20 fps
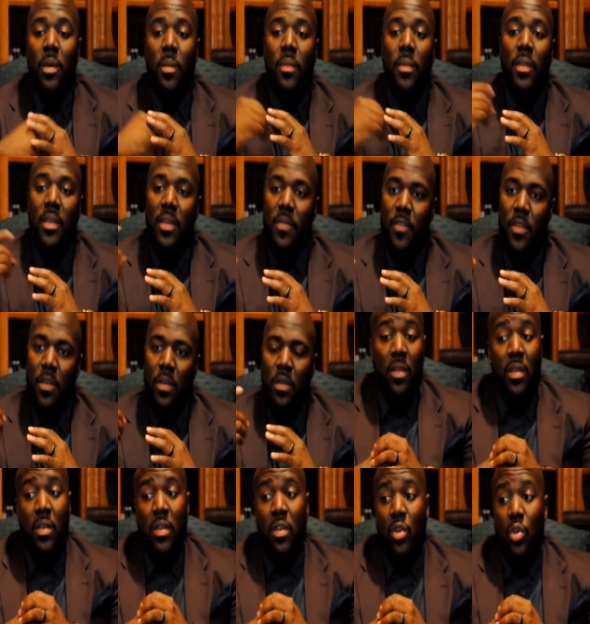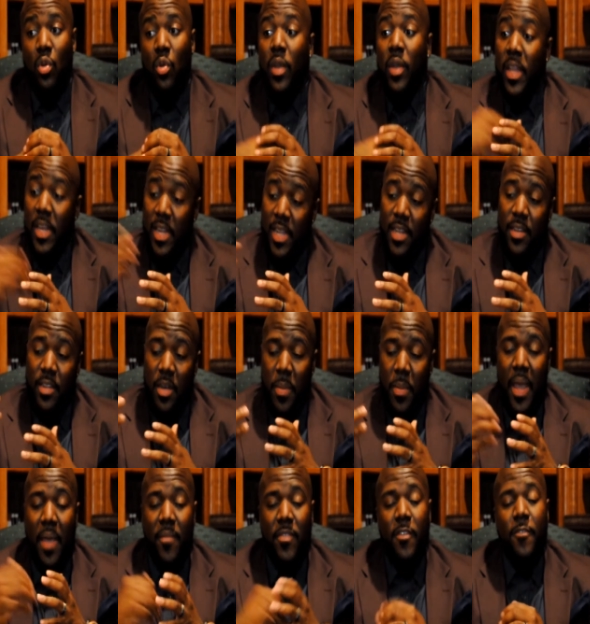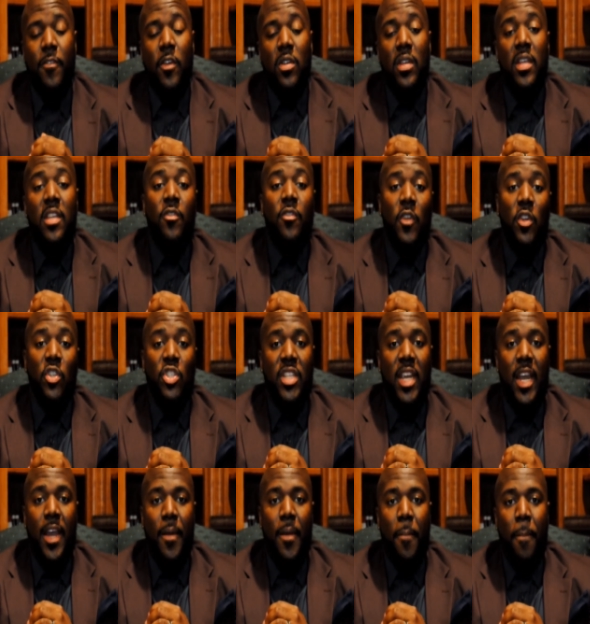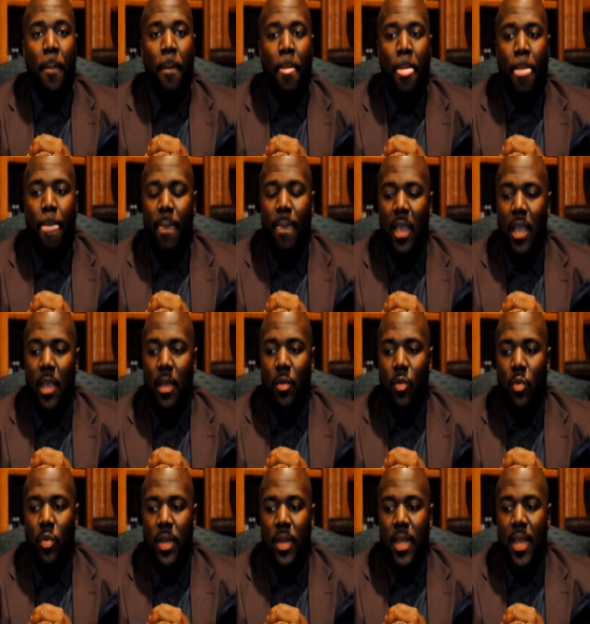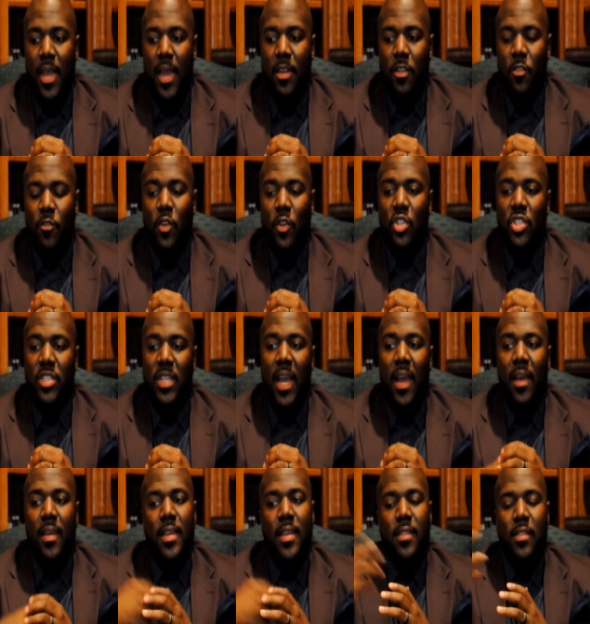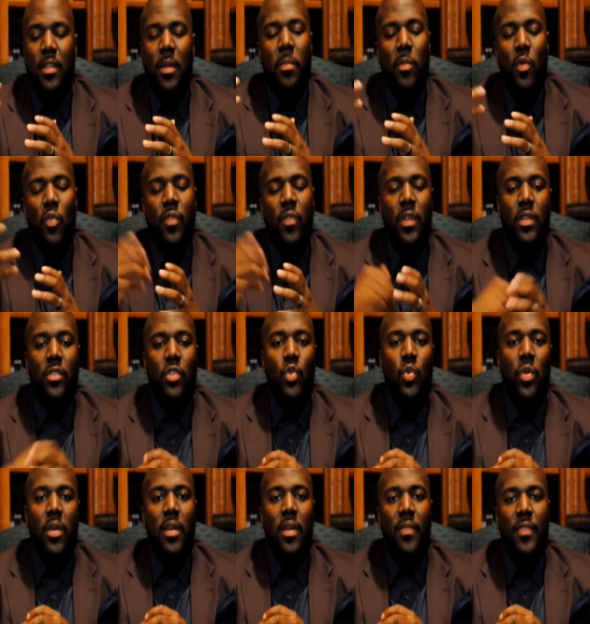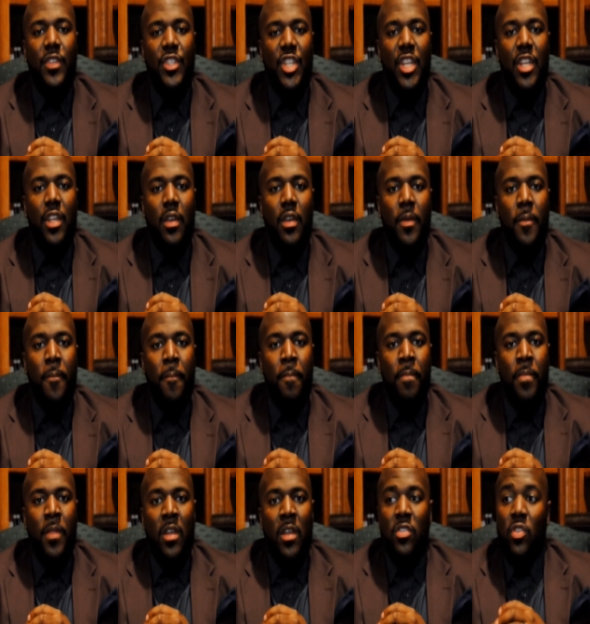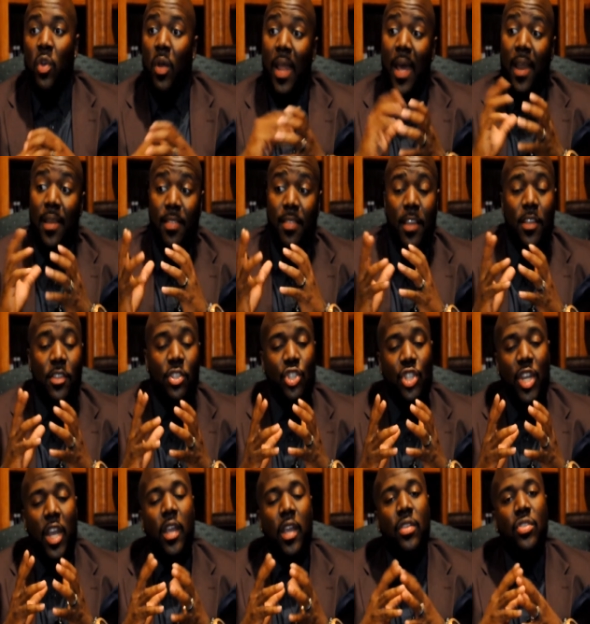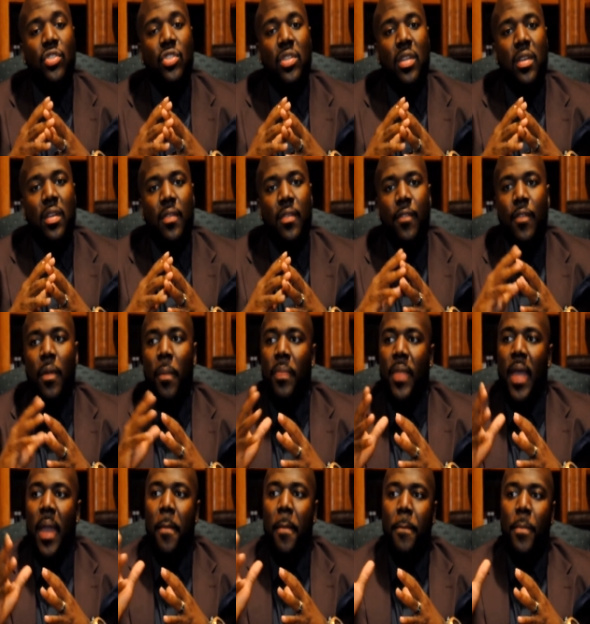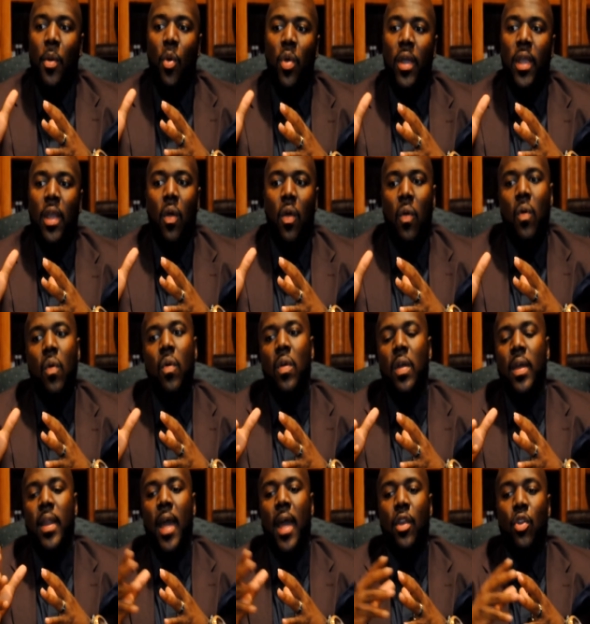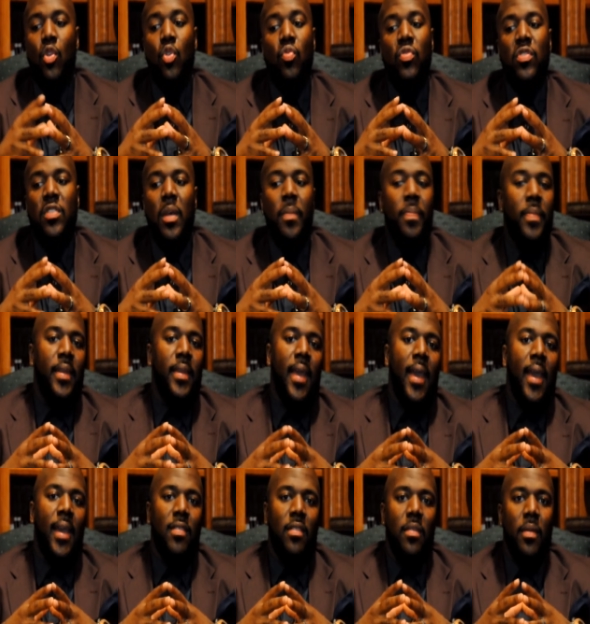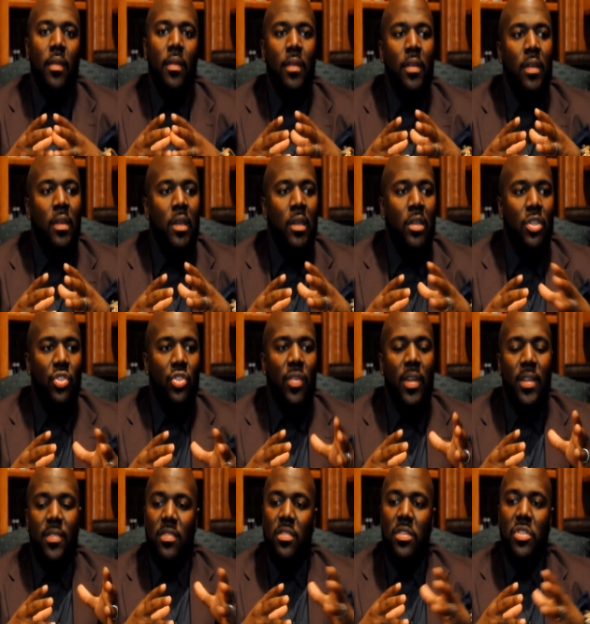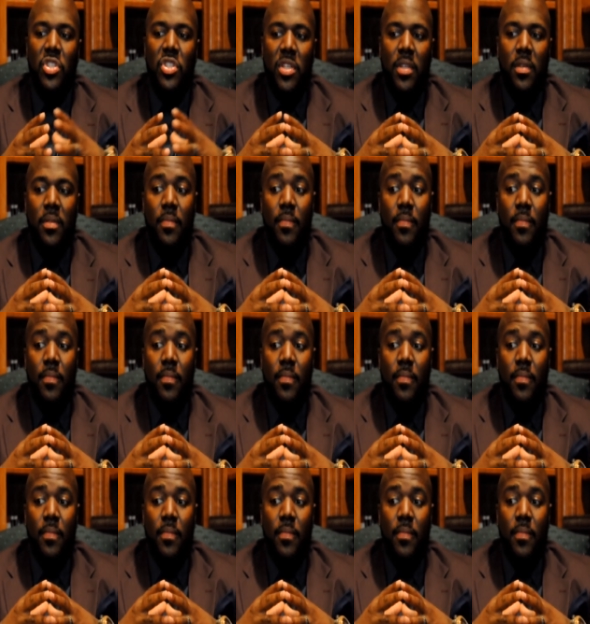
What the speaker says: up leaving, and he ended up having his first child. And when he had his first child, he ended up moving to Virginia. So a lot of things changed. From that point on, I knew something had to transition.